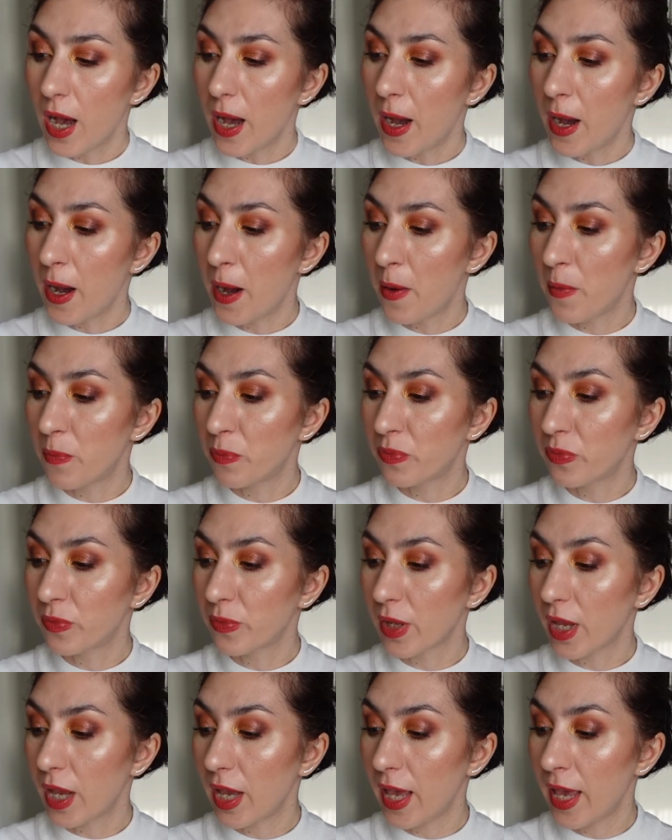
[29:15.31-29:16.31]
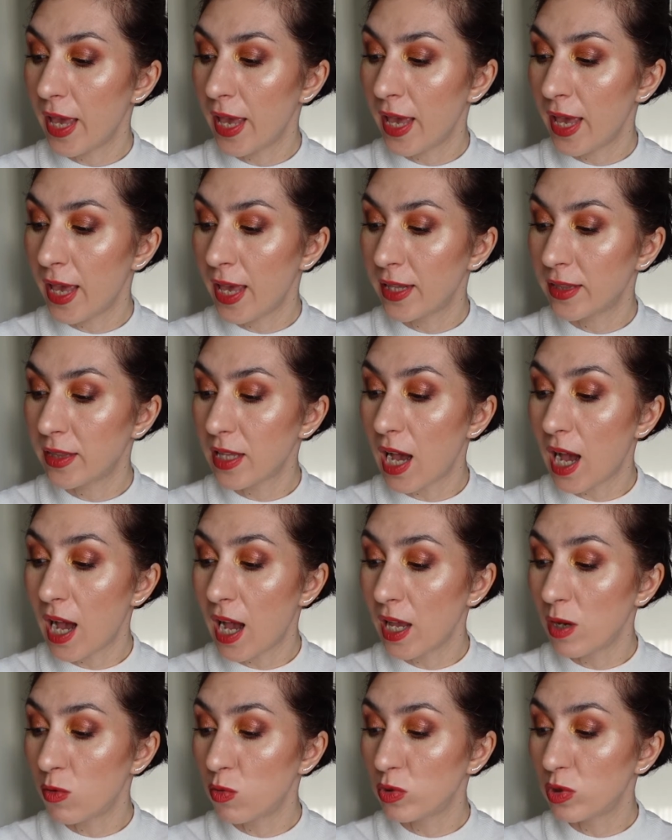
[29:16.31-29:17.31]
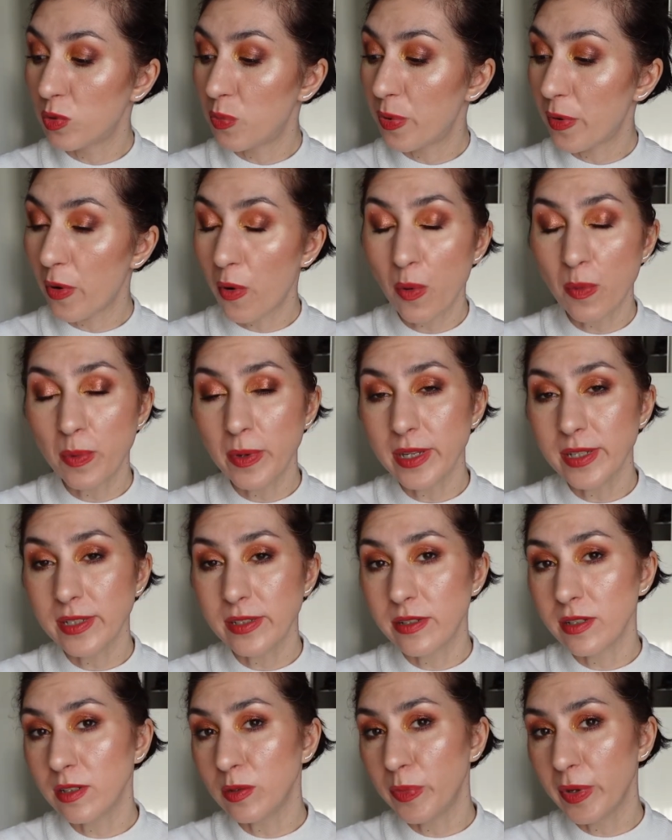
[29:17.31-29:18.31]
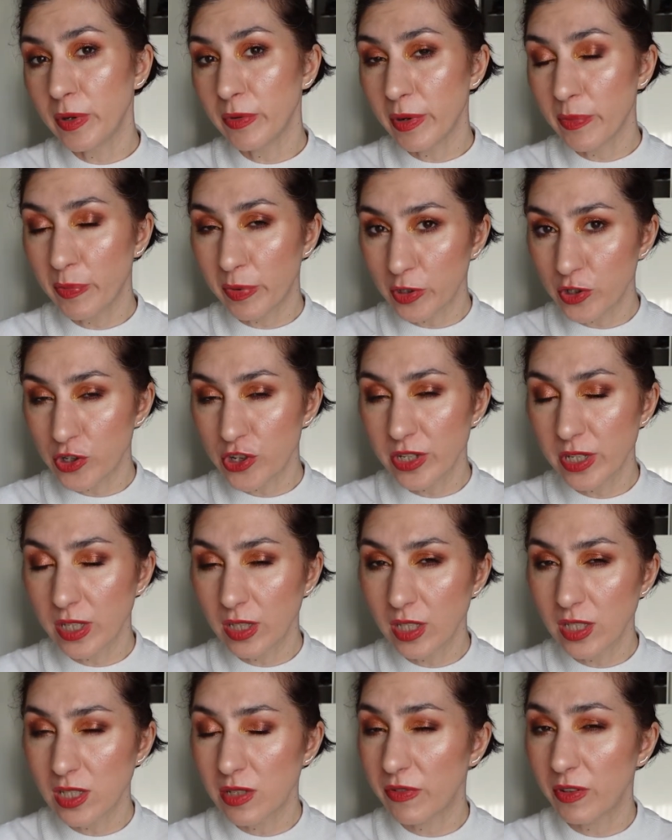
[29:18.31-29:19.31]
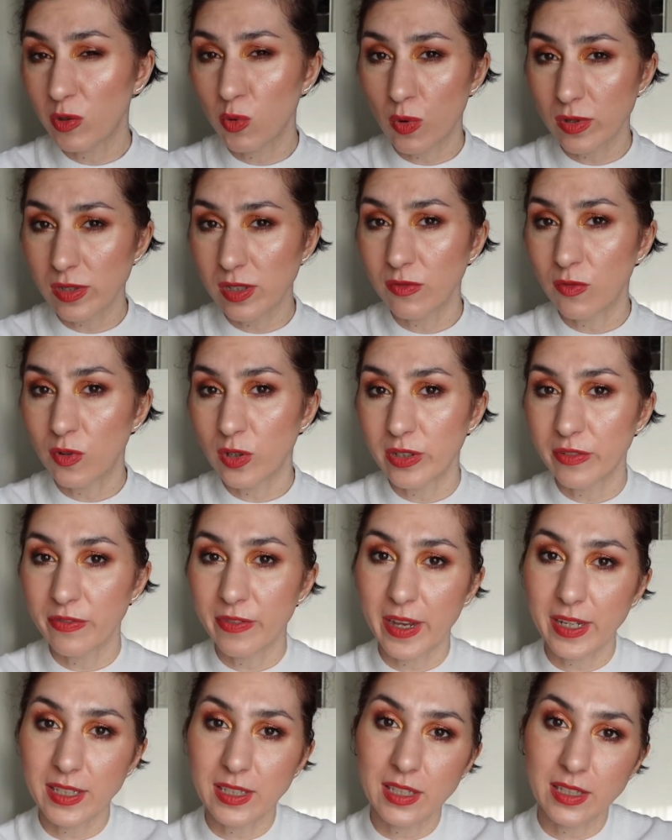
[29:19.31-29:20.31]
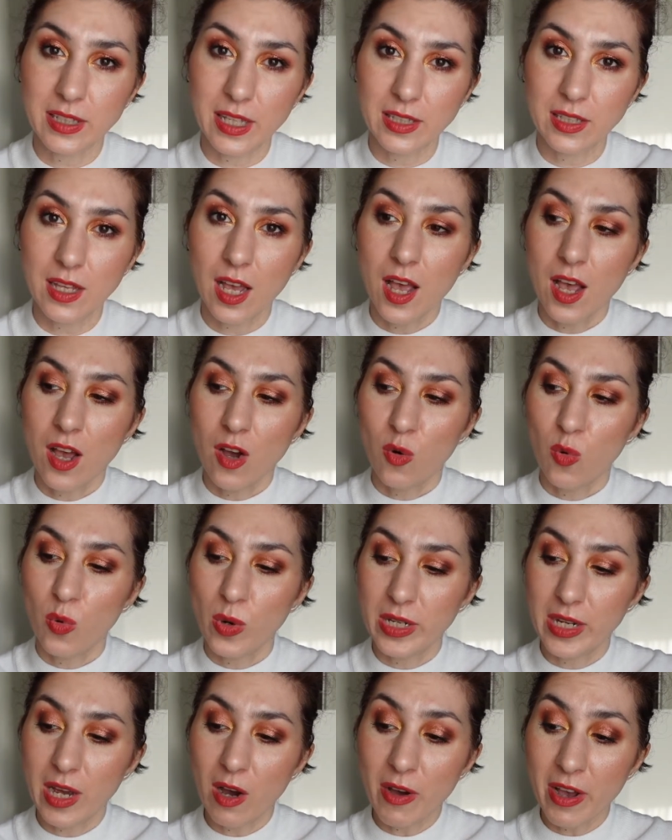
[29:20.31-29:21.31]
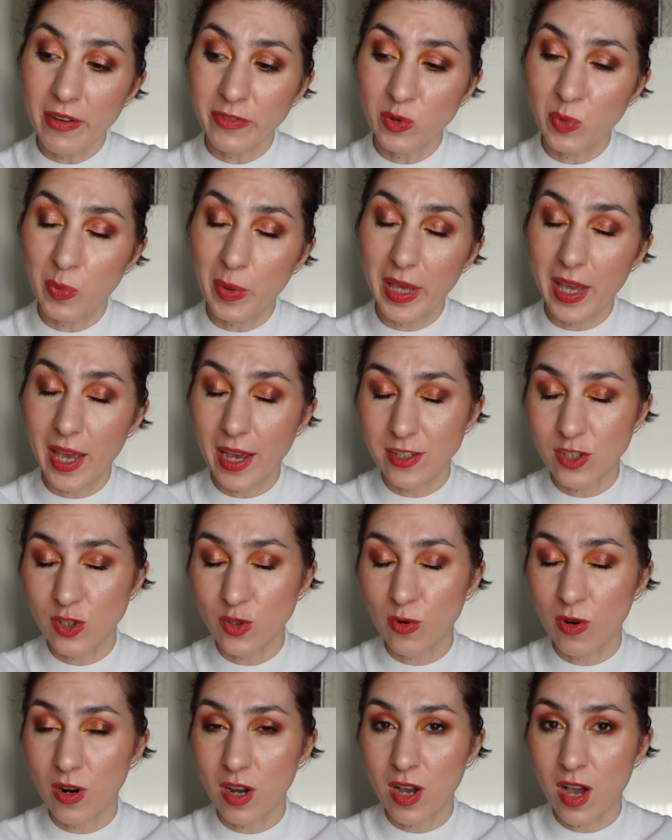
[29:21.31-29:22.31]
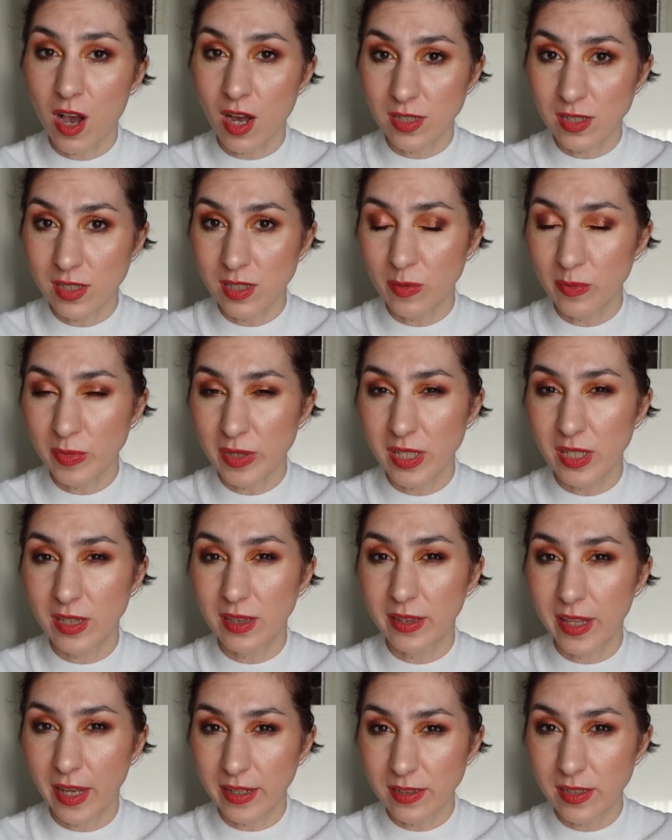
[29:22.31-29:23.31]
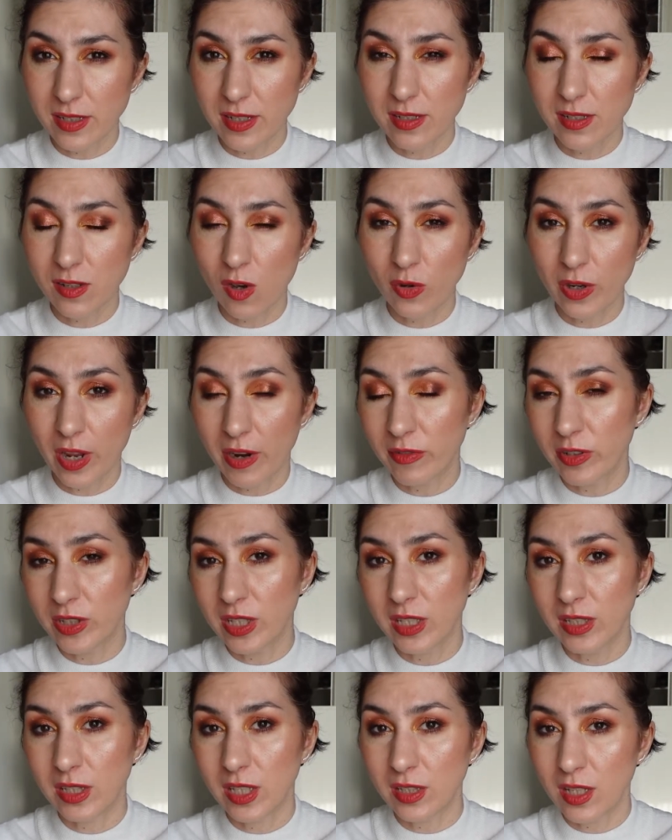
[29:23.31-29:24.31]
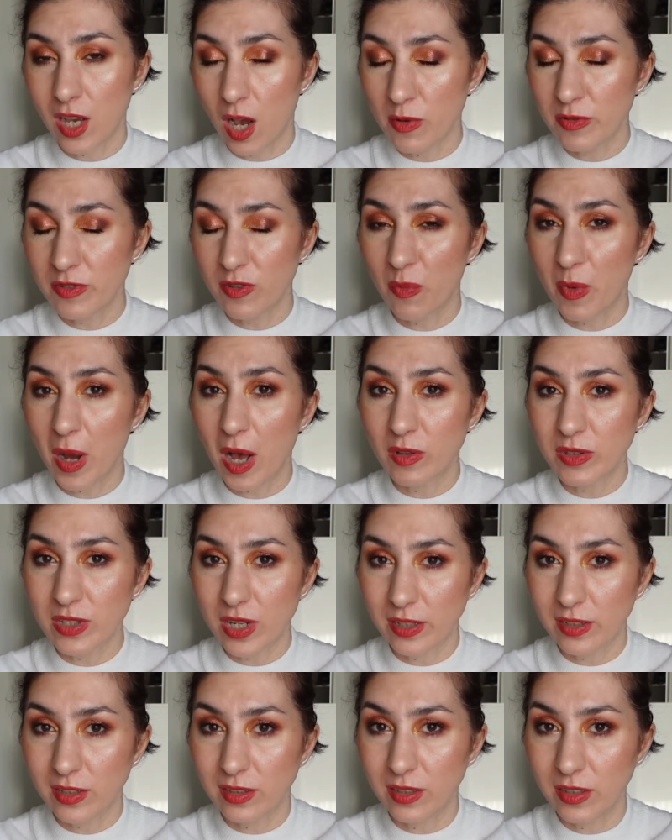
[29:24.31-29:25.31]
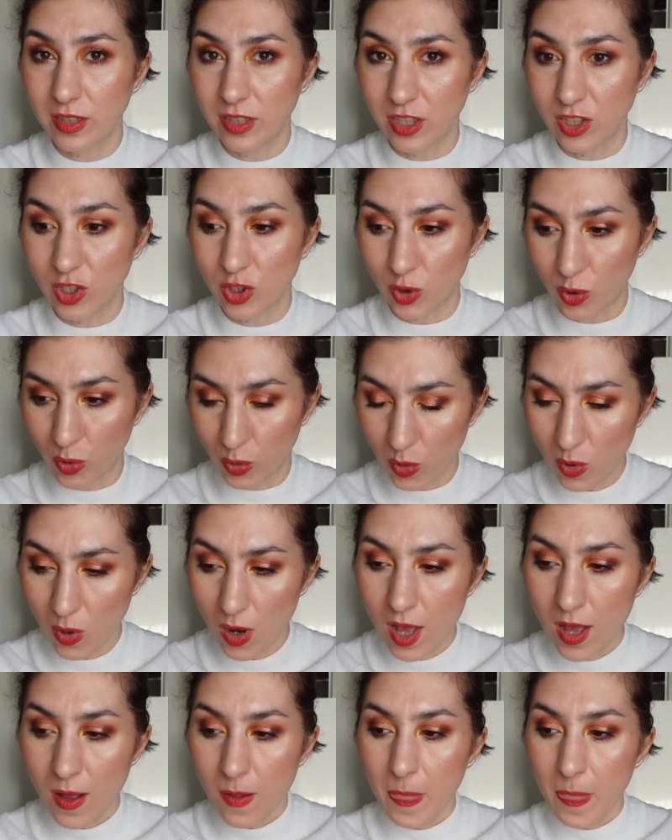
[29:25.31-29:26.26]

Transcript: Um, and I would probably still be repurchasing this if it wasn't for the fact that we now have to pay extra customs and taxes on everything that comes from outside the EU